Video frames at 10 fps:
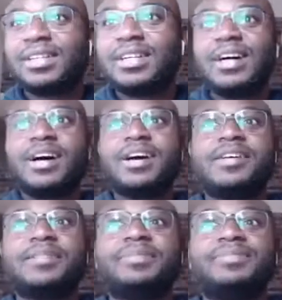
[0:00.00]

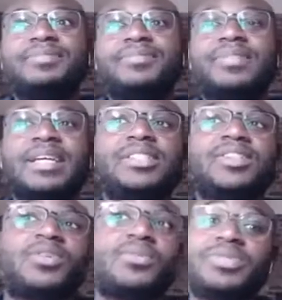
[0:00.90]
And
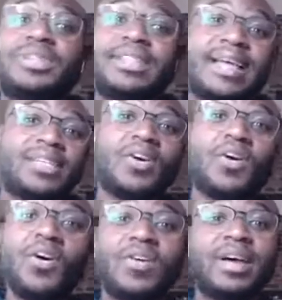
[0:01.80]
so today's
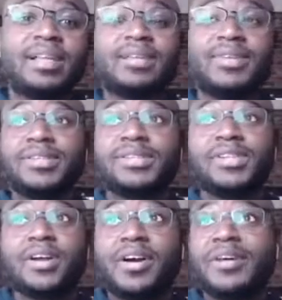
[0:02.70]
call, and really just to
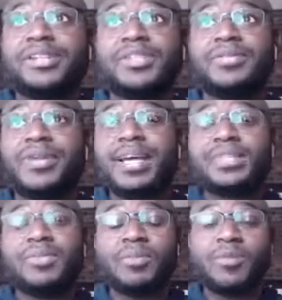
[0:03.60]
encourage you, right, to
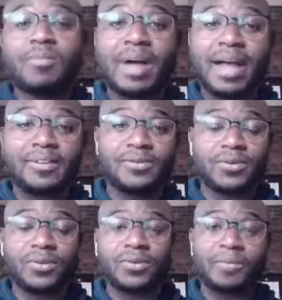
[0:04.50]
be more
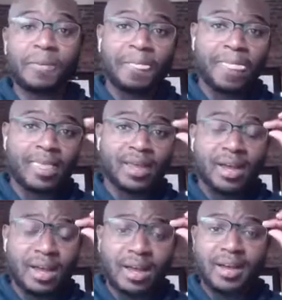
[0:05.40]
mindful
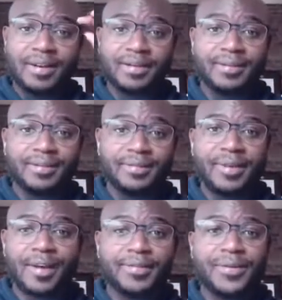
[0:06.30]
of
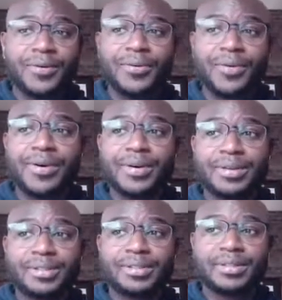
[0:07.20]
your
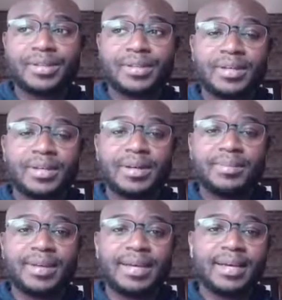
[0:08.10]
words,
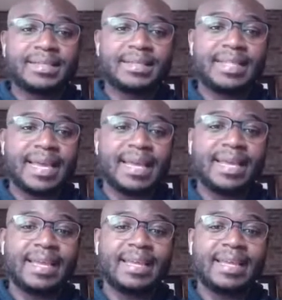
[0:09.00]
because they